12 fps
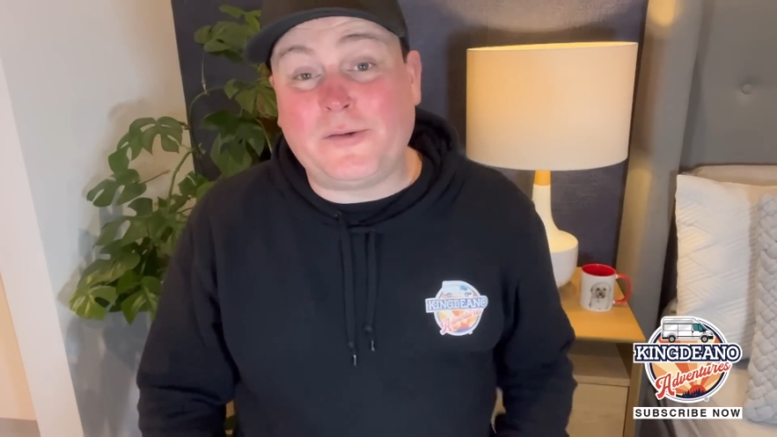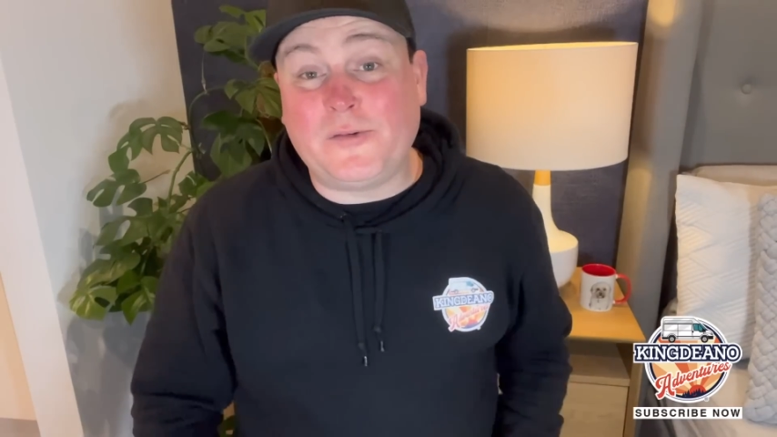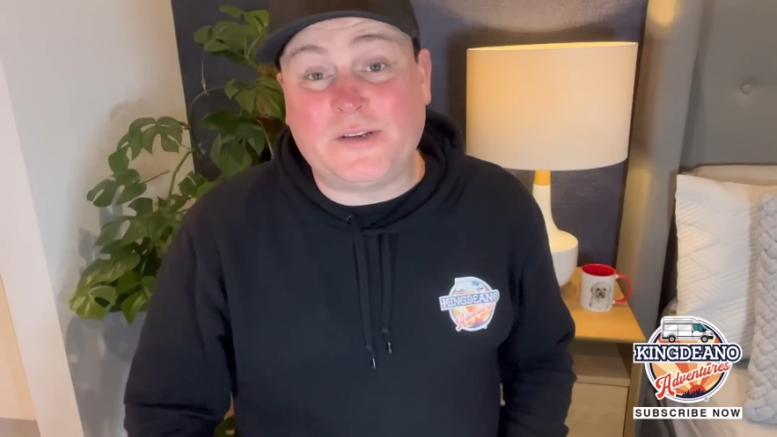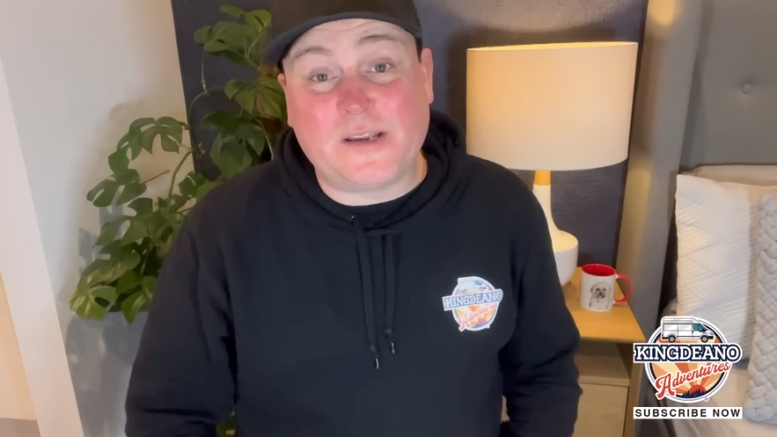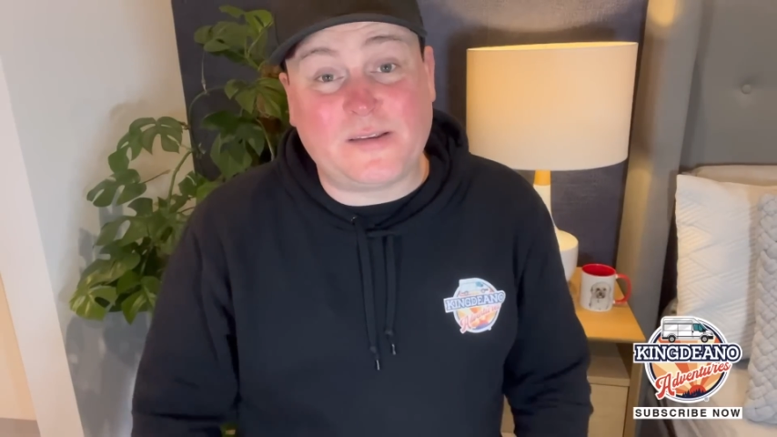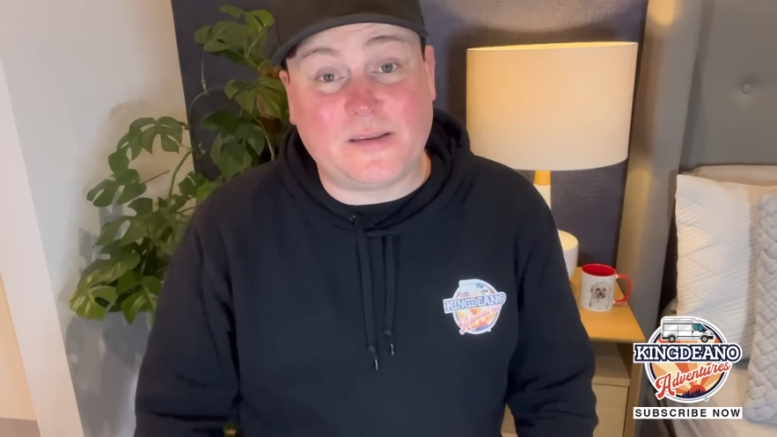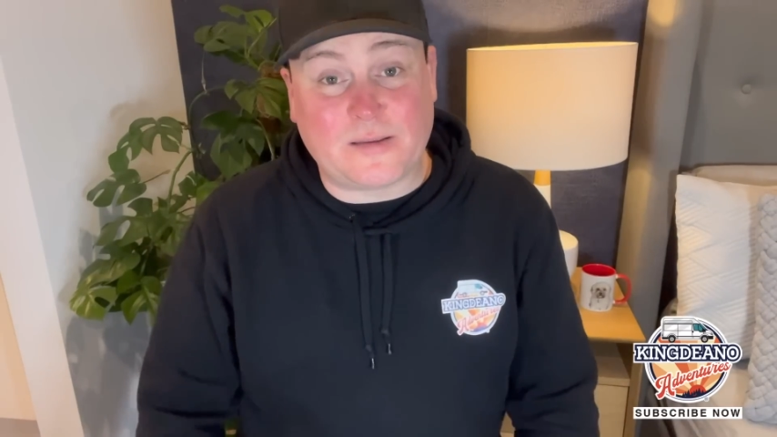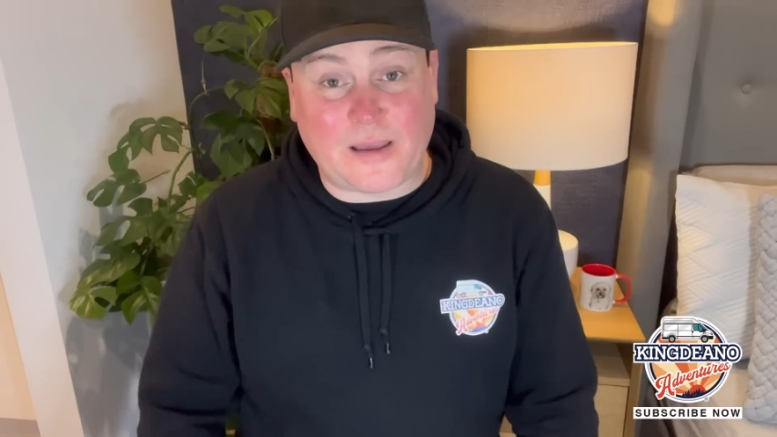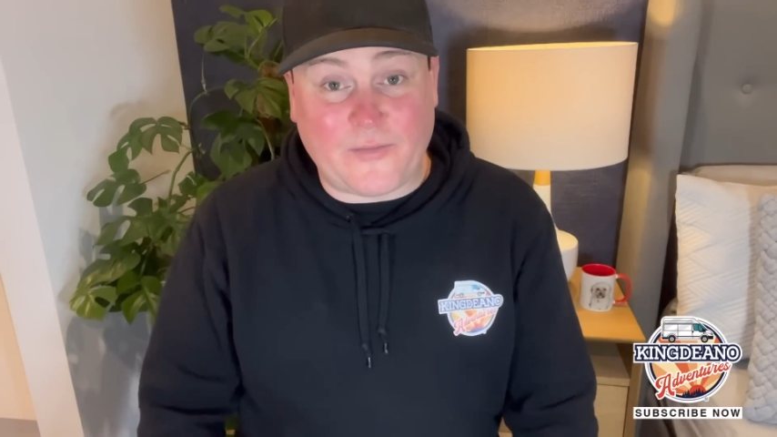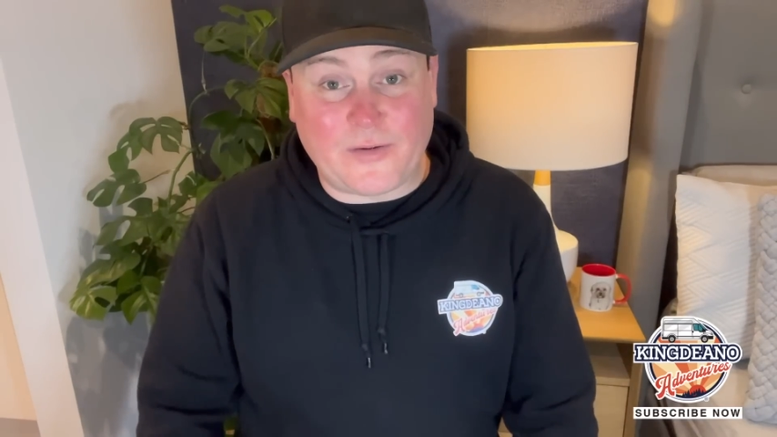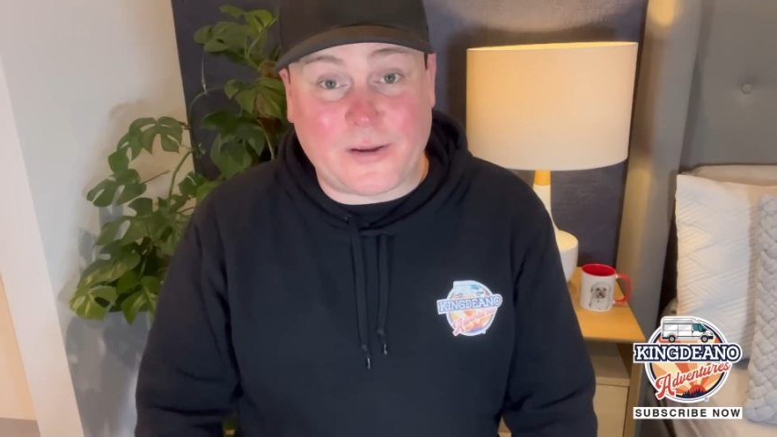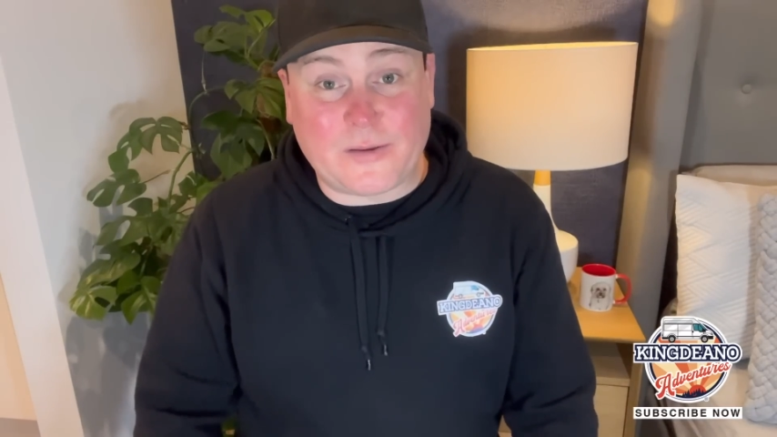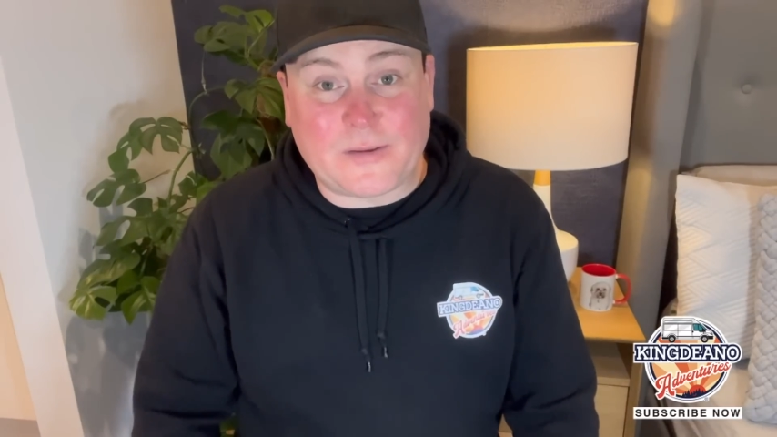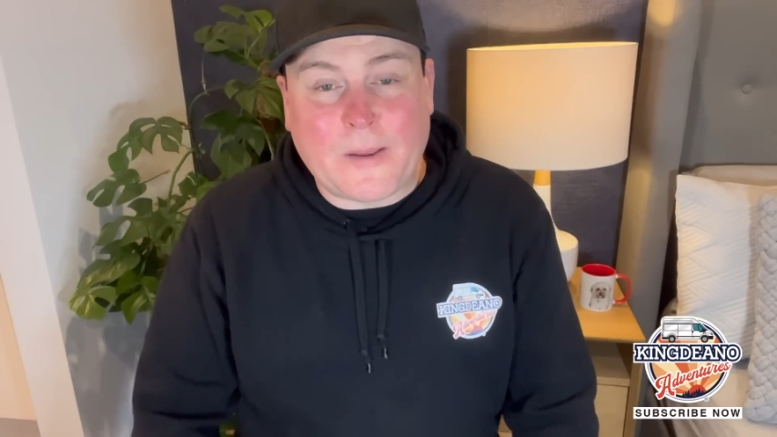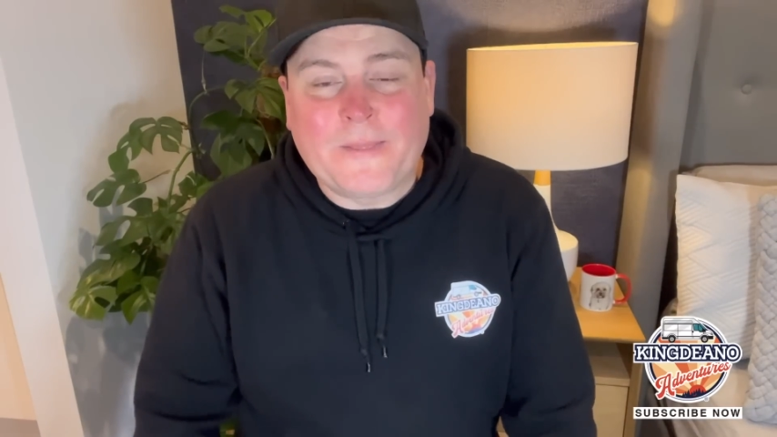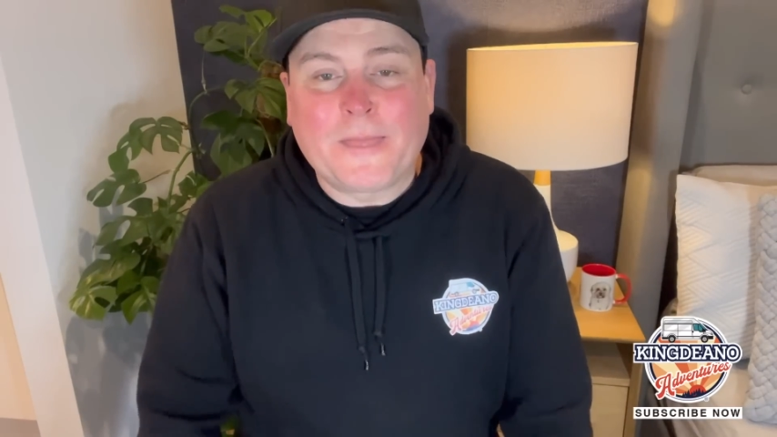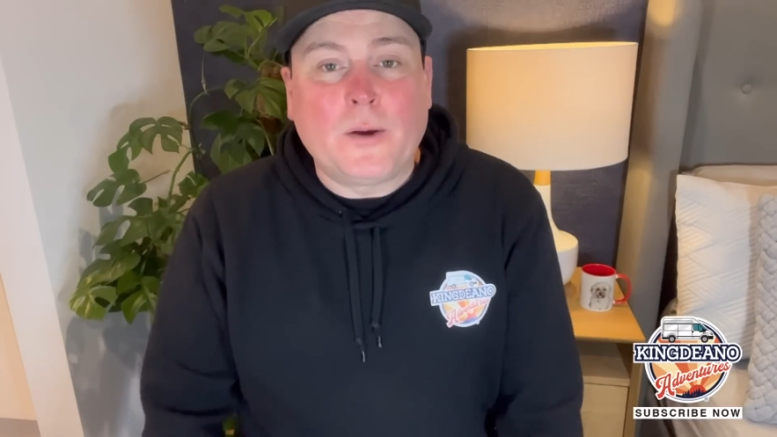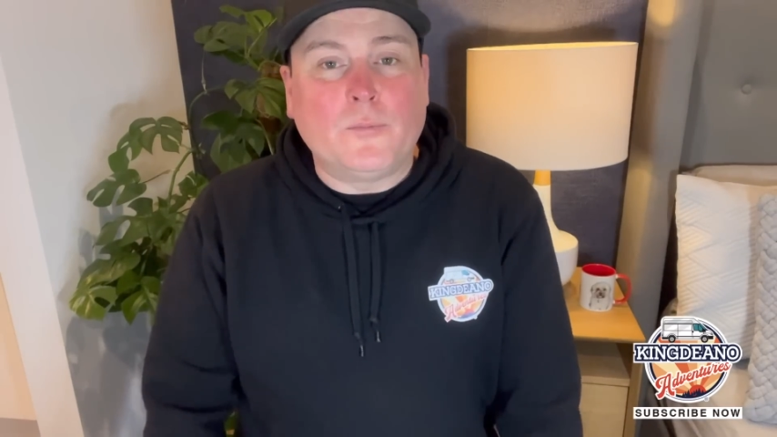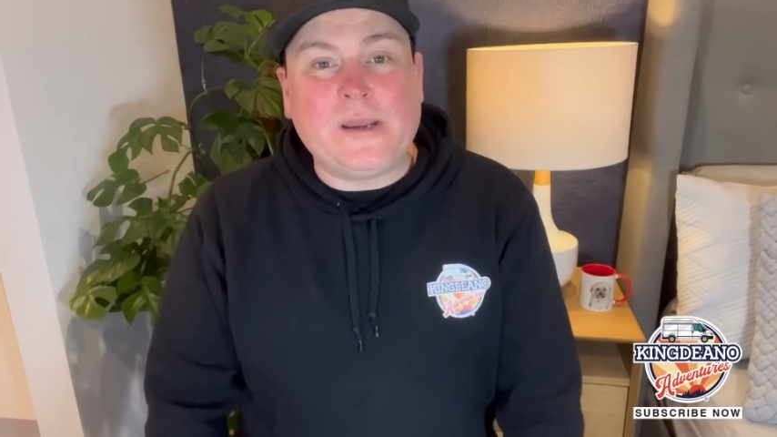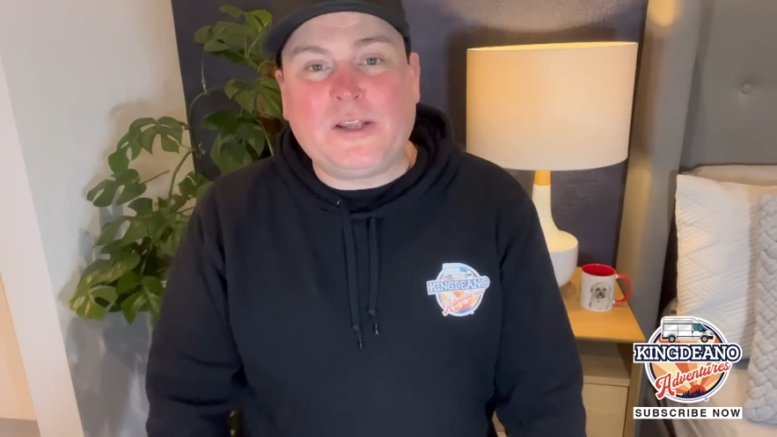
you just discovered us. We